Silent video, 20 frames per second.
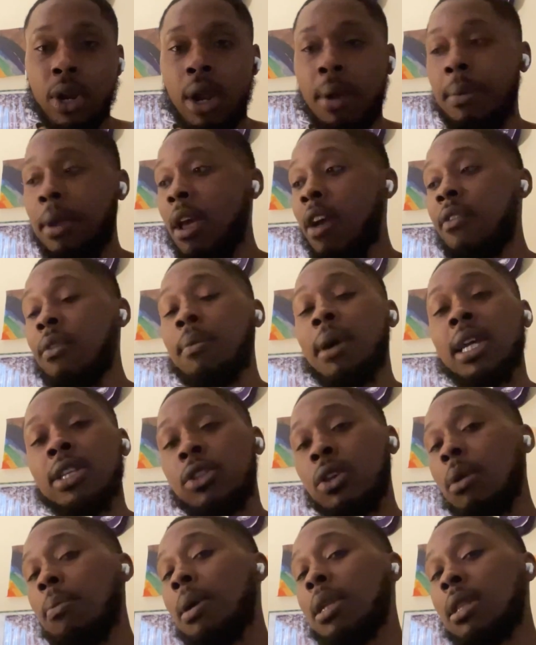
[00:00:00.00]
I mean, everybody's
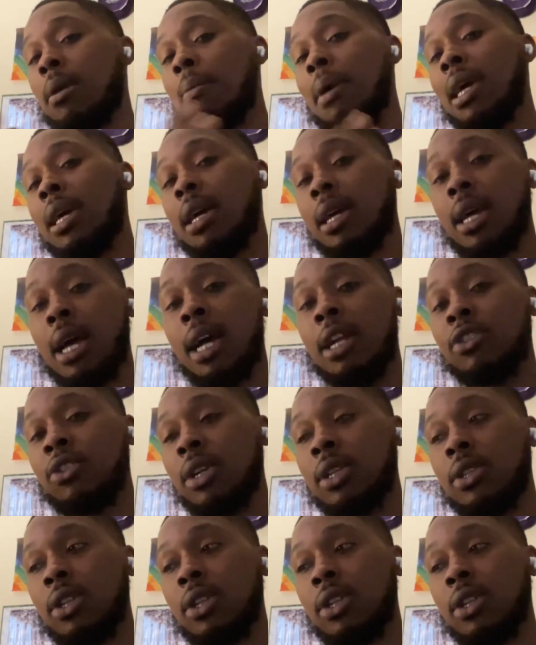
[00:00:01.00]
talking about the Micah contract